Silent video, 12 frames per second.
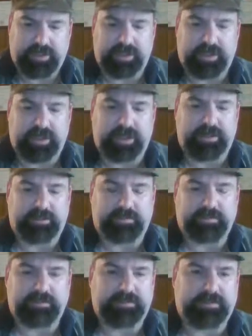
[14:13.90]
The
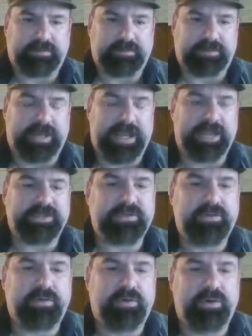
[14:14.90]

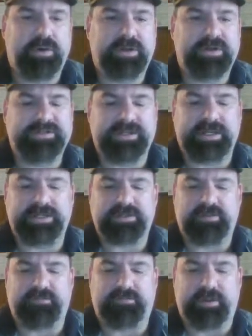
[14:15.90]
National
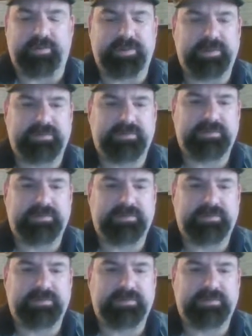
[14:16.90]
Organization of Women